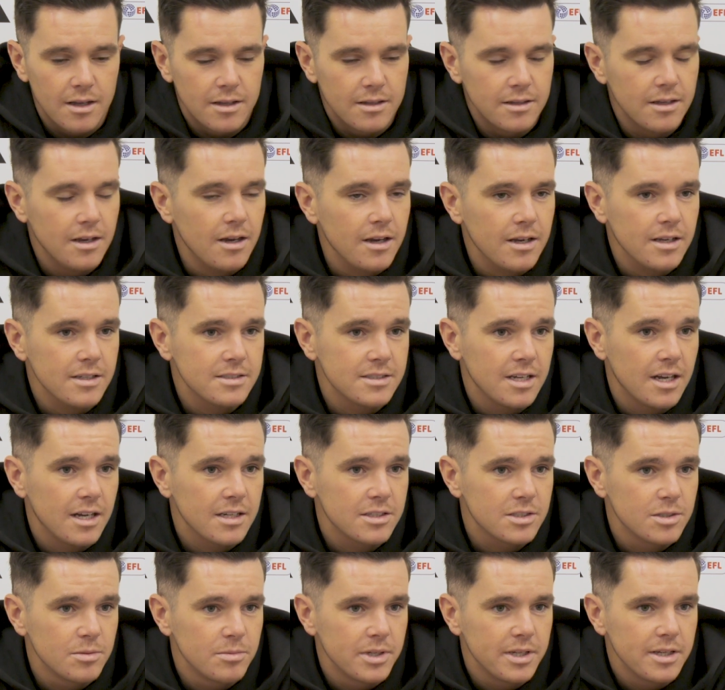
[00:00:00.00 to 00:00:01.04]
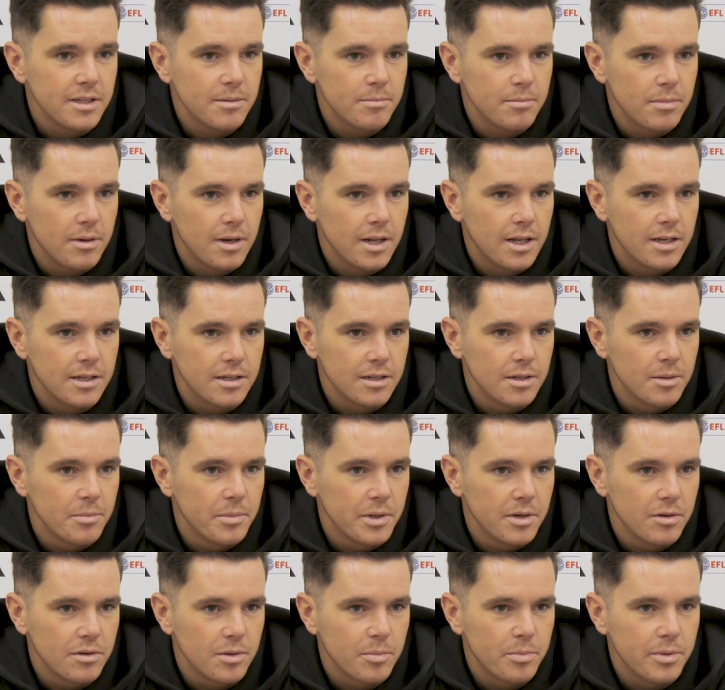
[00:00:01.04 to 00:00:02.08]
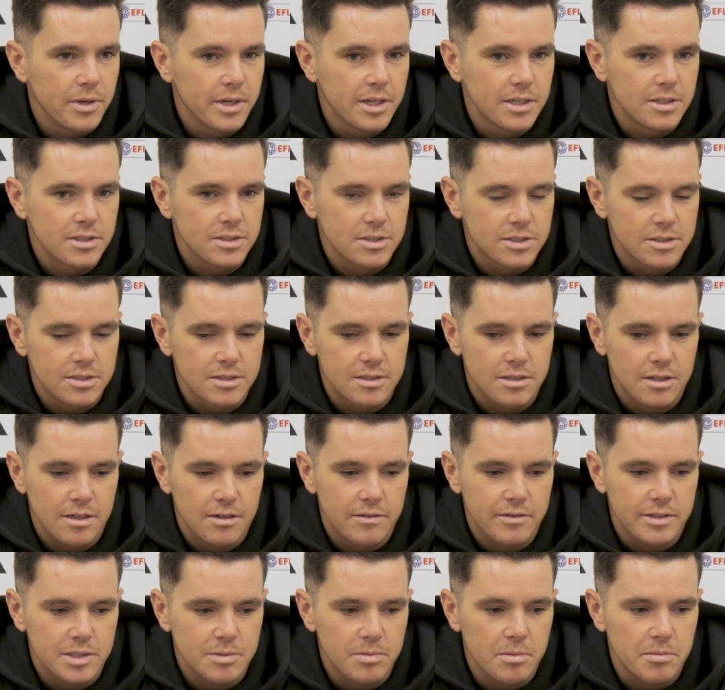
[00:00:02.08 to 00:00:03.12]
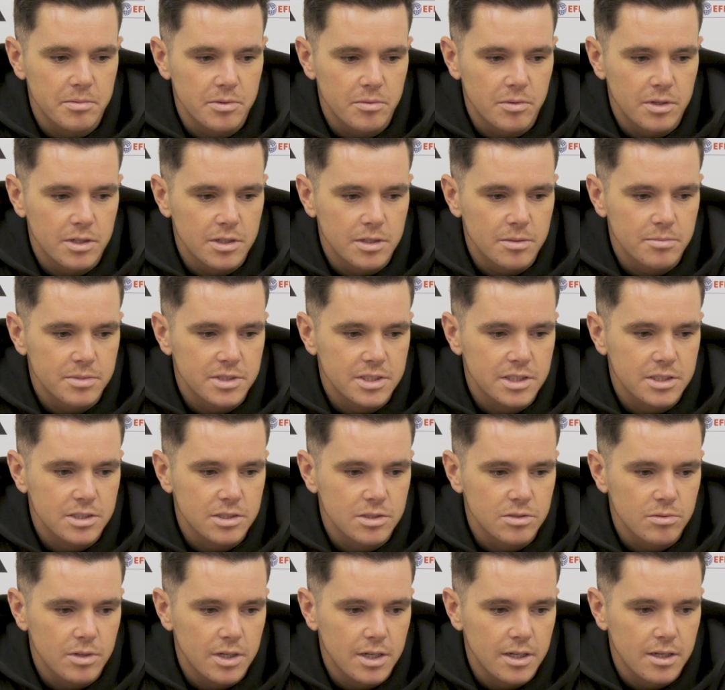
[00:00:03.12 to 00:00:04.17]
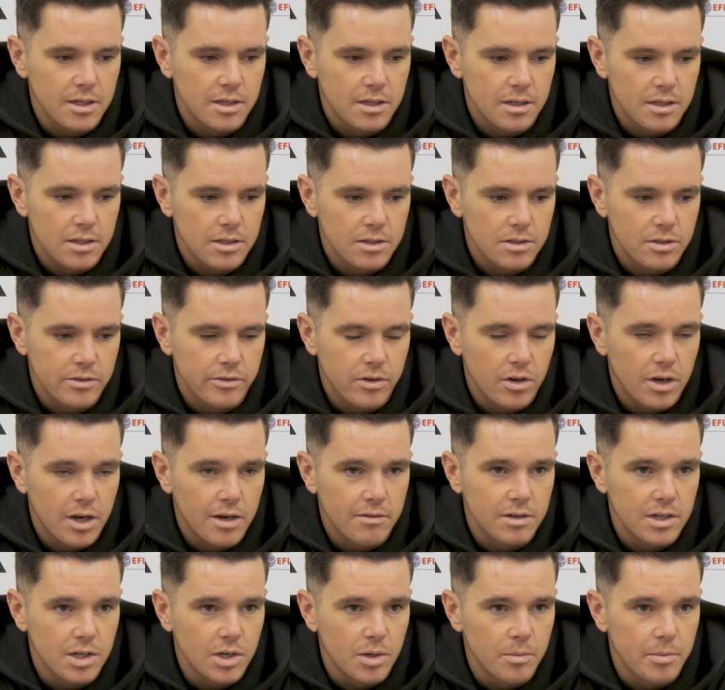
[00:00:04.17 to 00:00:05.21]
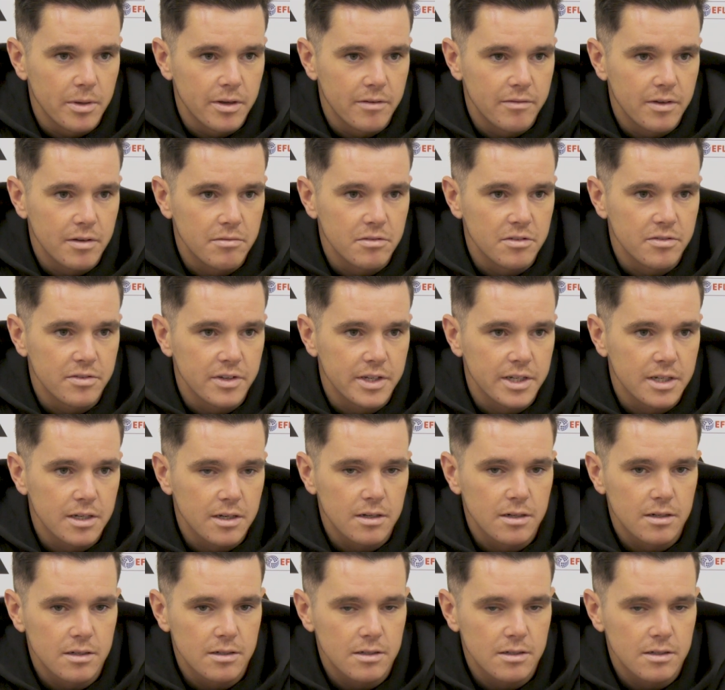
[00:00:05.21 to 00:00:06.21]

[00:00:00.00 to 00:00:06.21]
Yeah, I guess it has to be, playing in the middle of the pitch. I think it's probably one of the positions where you've got to have a little bit of everything.